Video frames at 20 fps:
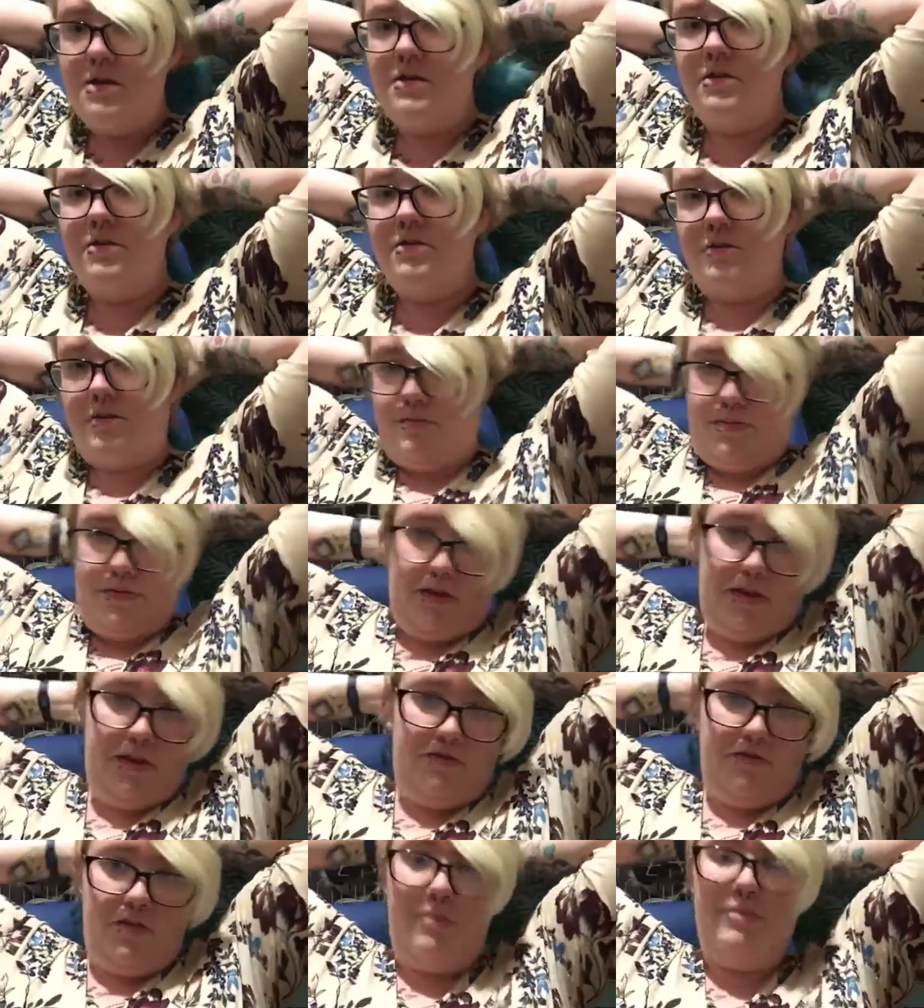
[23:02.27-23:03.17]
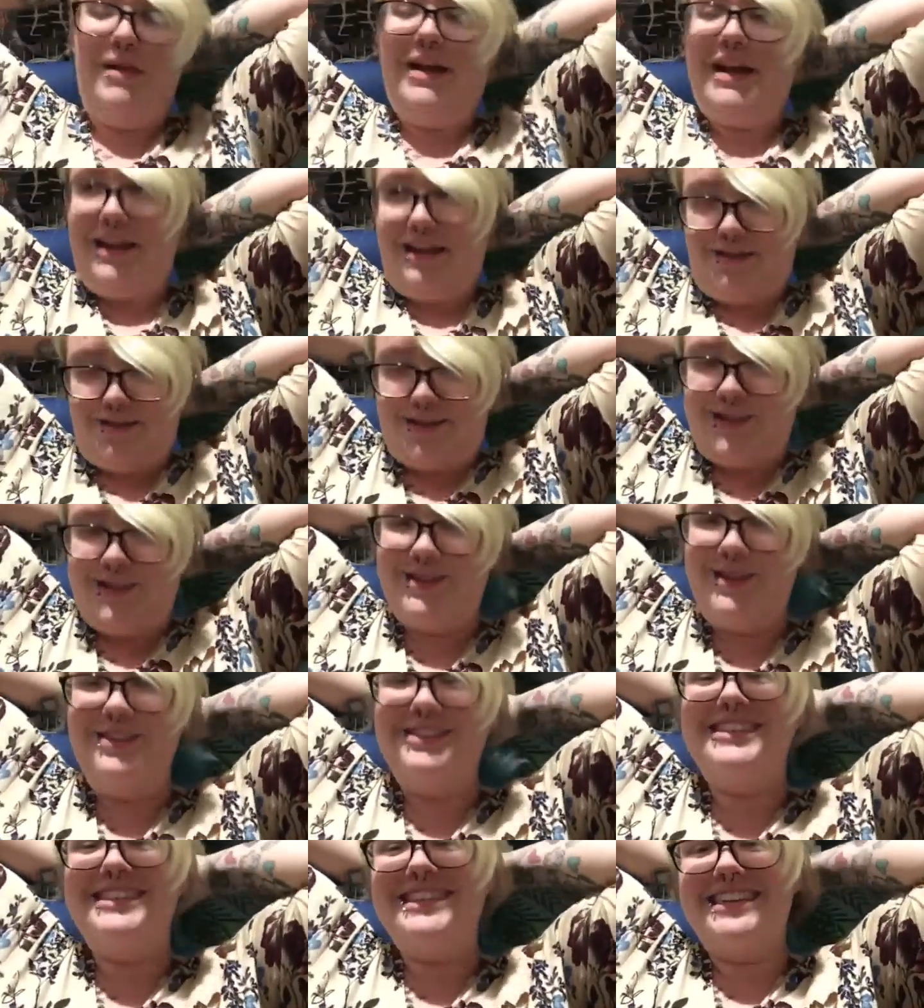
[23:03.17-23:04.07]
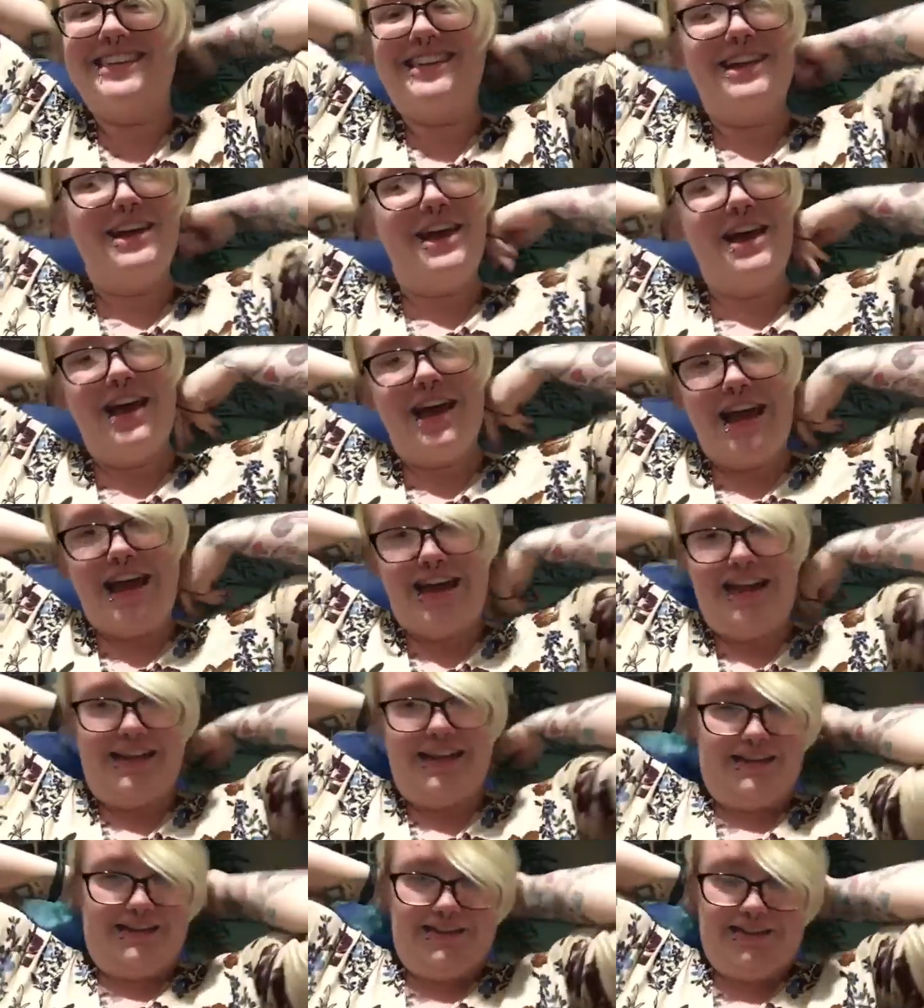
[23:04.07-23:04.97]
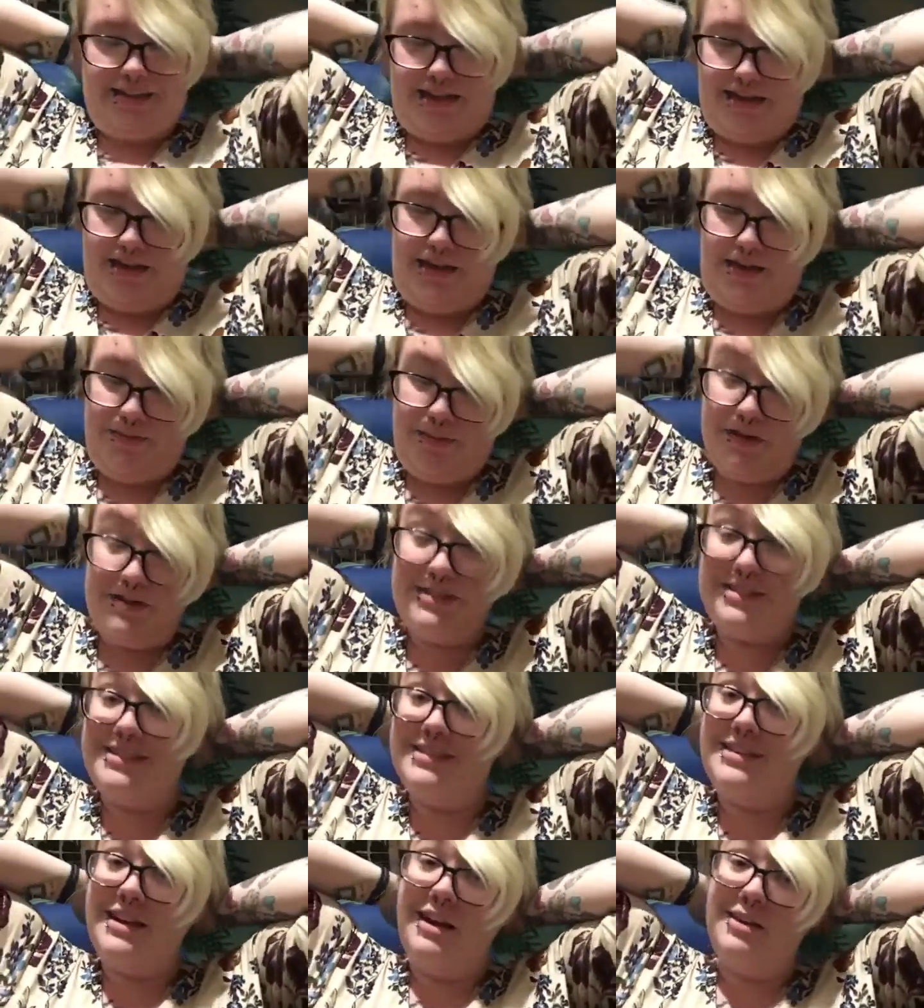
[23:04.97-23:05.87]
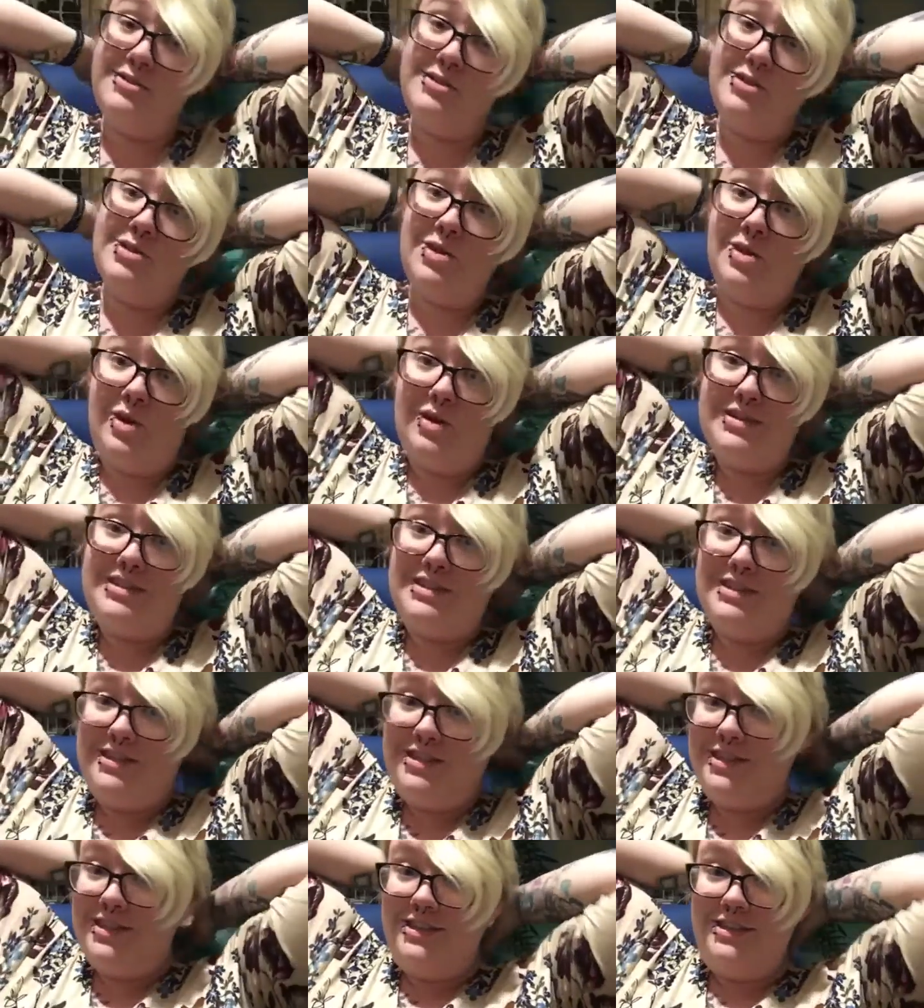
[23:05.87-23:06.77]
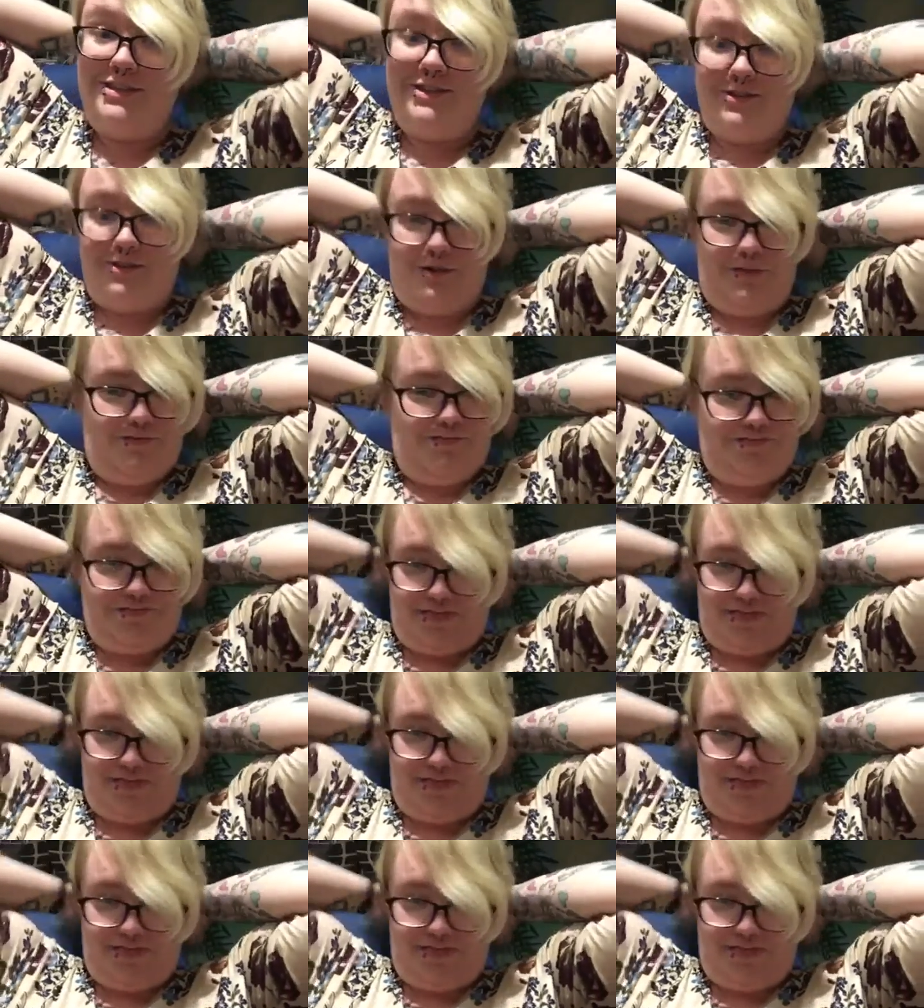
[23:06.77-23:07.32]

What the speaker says: We believe that my house is haunted. And a person's house is haunted, too.